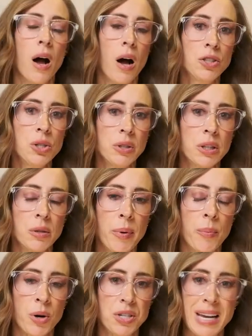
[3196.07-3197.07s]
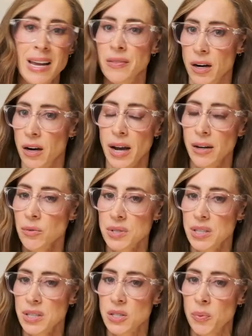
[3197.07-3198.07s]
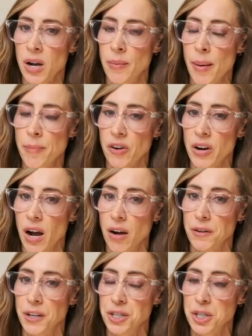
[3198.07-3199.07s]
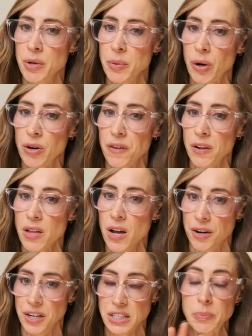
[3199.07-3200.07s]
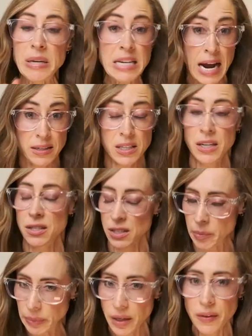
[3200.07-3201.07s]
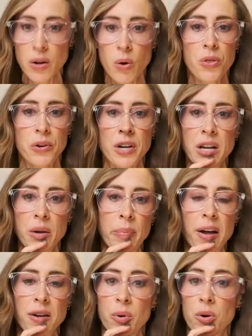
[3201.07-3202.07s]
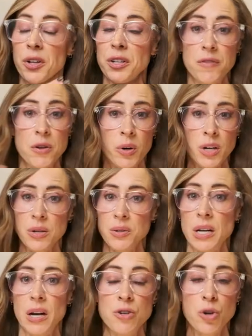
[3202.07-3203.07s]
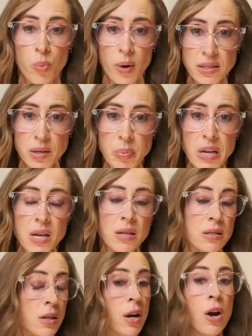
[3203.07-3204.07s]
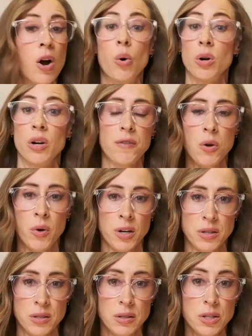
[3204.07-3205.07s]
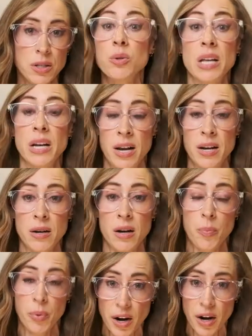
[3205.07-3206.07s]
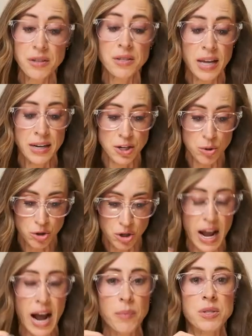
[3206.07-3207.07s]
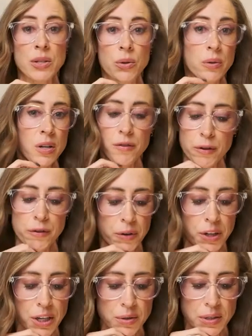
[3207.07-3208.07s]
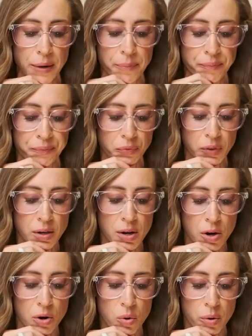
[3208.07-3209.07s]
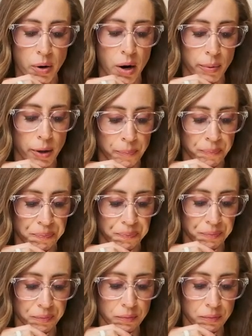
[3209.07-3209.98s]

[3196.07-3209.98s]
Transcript: I'll do a little bit more digging there. I don't see this one come up very often, to be perfectly honest, but yes, it is completely Whole30 compatible, and if you want to use it in your recipes or if you want to use it in a product, then you should absolutely feel free to use it. No problem.